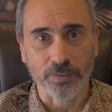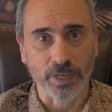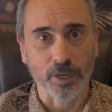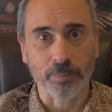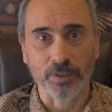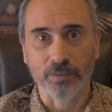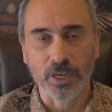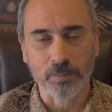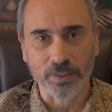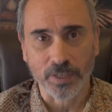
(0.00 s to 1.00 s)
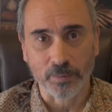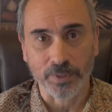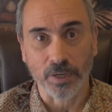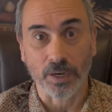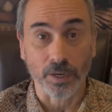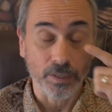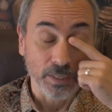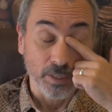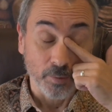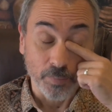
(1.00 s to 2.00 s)
therapy, if you care about therapy at all,
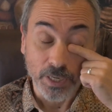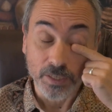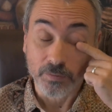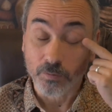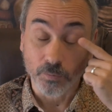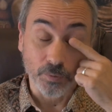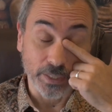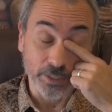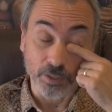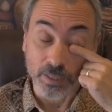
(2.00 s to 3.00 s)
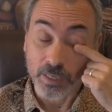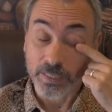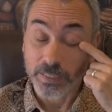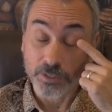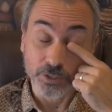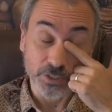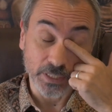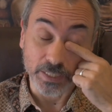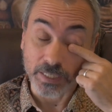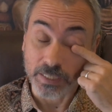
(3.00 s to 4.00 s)
part of what you're
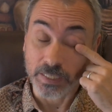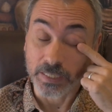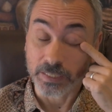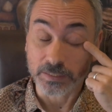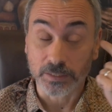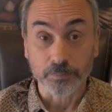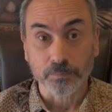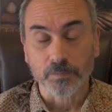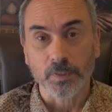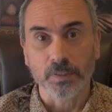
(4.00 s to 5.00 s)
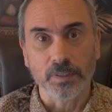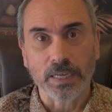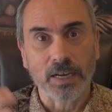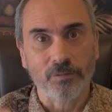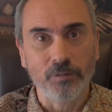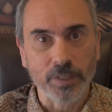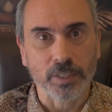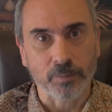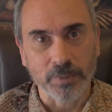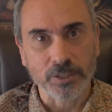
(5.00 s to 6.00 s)
interested in is not
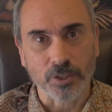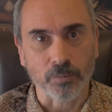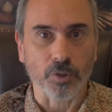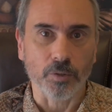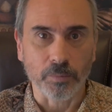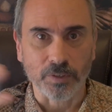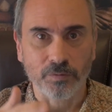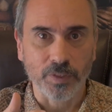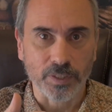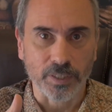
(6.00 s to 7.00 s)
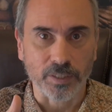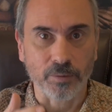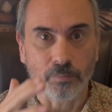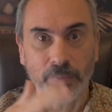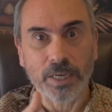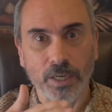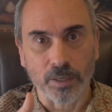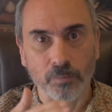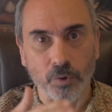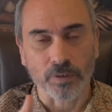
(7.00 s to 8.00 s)
feeling miserable, but feeling
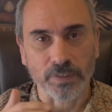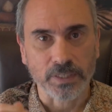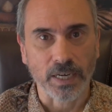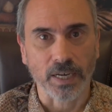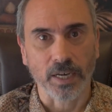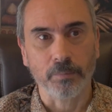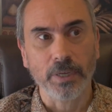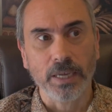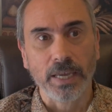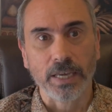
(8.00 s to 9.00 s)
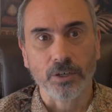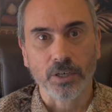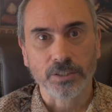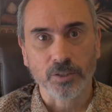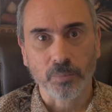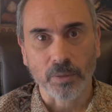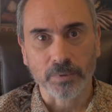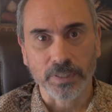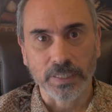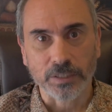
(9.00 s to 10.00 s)
better more of the time. And you're also
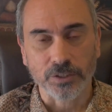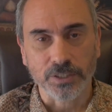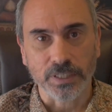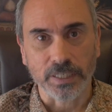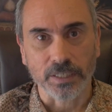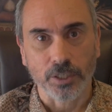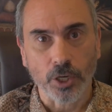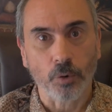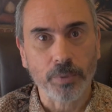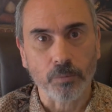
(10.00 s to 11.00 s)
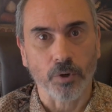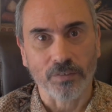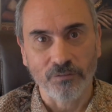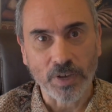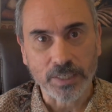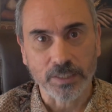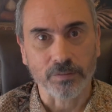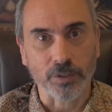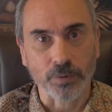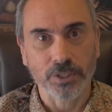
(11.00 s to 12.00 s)
probably interested in coping more
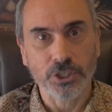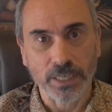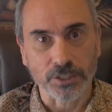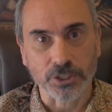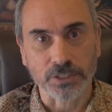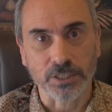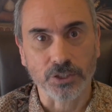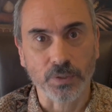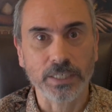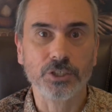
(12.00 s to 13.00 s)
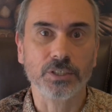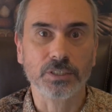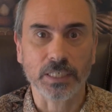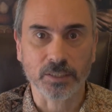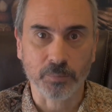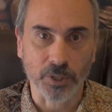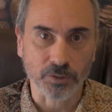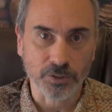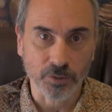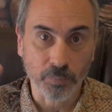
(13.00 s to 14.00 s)
effectively with challenging situations as
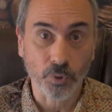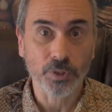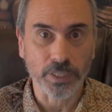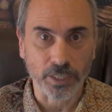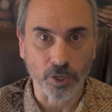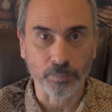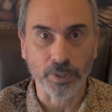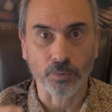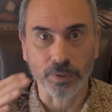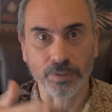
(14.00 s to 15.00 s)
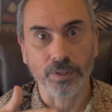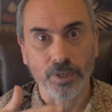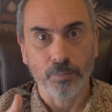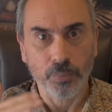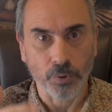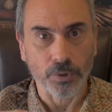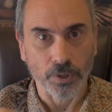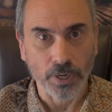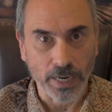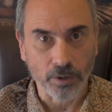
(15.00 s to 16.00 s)
opposed to poorly coping with
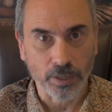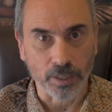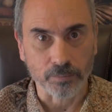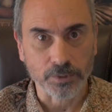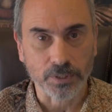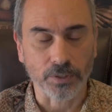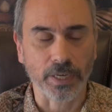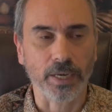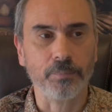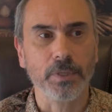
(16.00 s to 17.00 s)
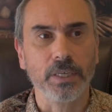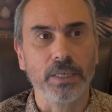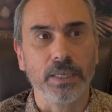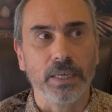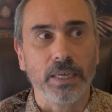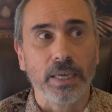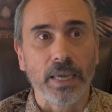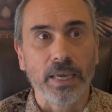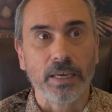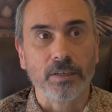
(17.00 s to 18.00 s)
poorer outcomes, okay?
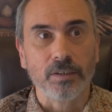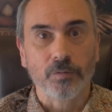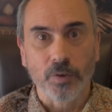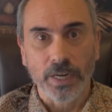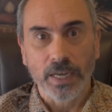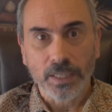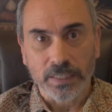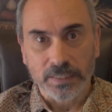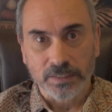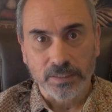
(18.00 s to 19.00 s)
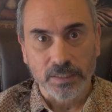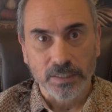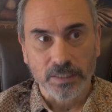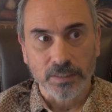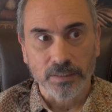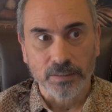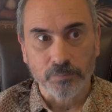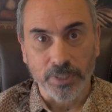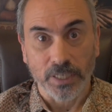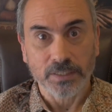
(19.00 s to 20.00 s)
And for Ellis,
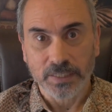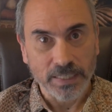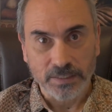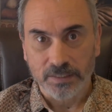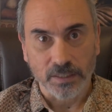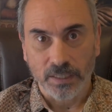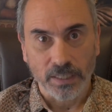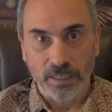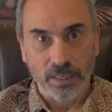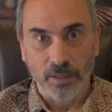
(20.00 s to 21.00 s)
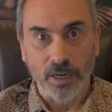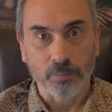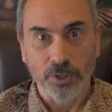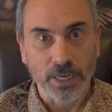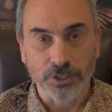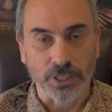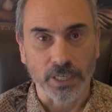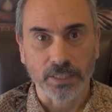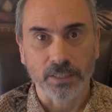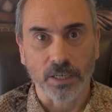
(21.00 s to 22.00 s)
because that's our
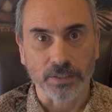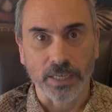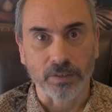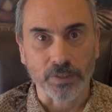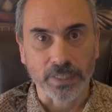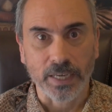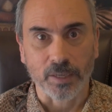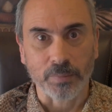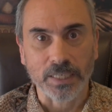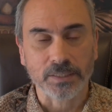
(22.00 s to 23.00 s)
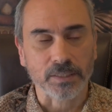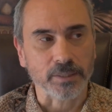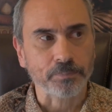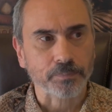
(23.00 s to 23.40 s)
project all day, every day, basically,